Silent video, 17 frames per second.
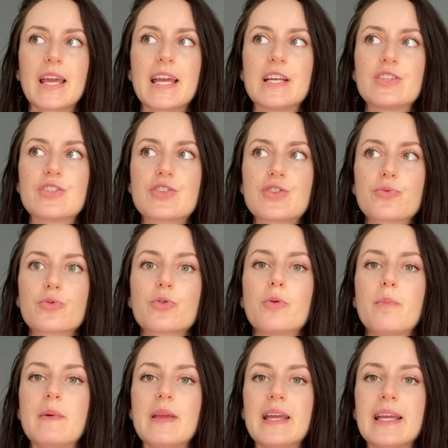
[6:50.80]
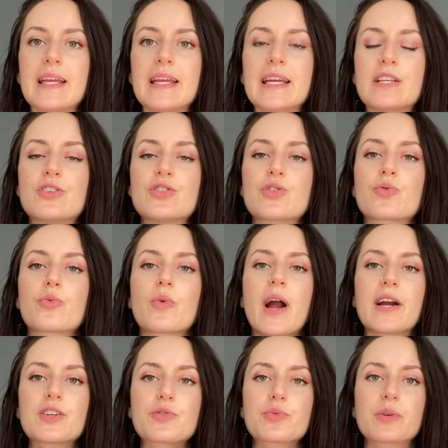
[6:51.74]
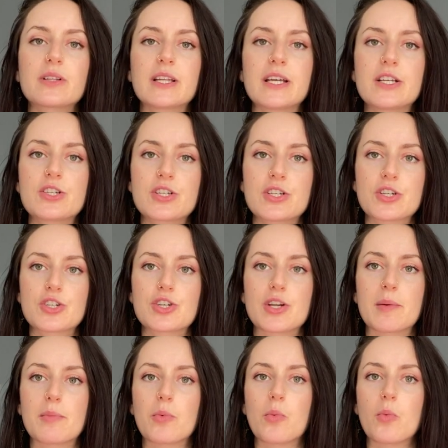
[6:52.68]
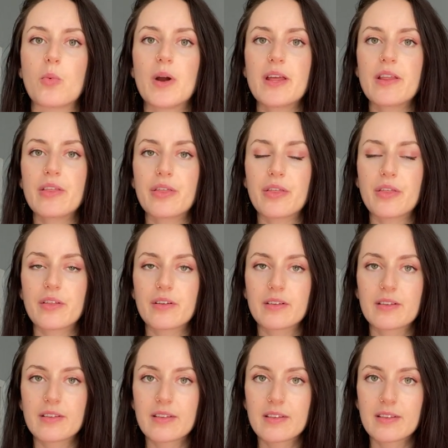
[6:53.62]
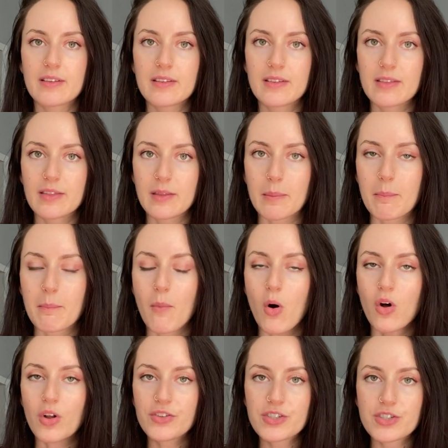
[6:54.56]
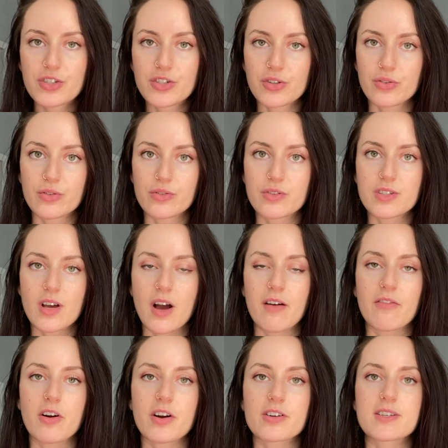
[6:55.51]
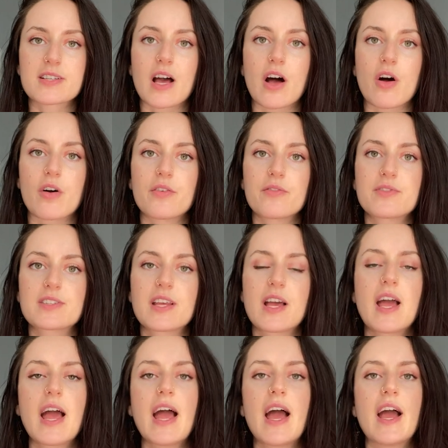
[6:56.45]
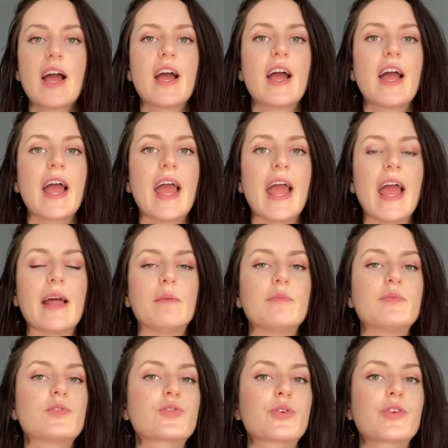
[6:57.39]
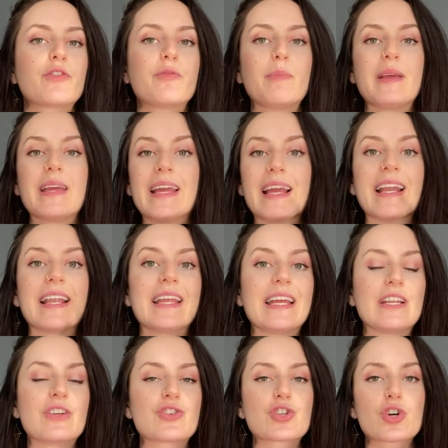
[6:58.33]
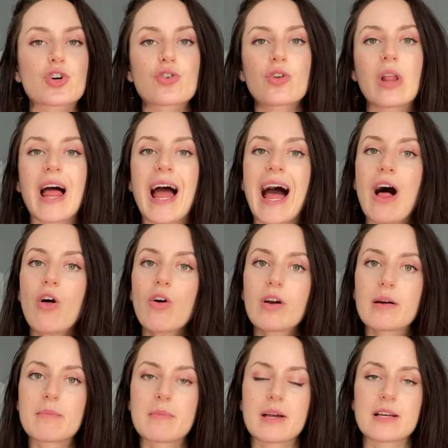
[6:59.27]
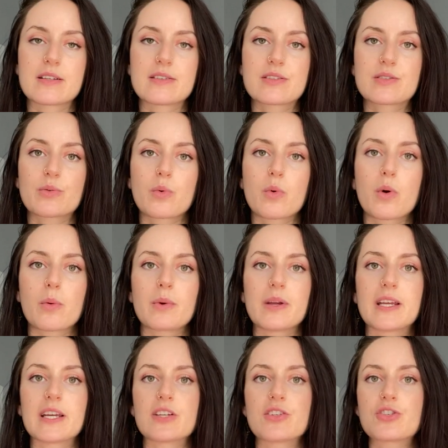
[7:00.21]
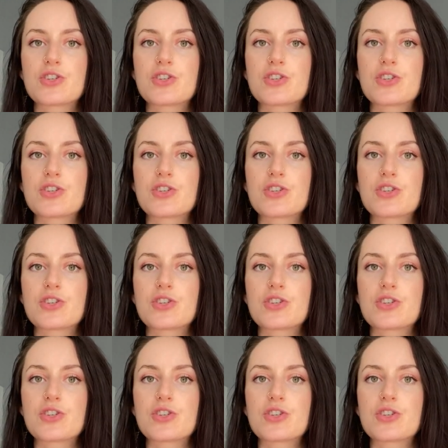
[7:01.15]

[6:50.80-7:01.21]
is through being in direct relationship with the multitudes of ourselves and sort of being an internal alchemist where we can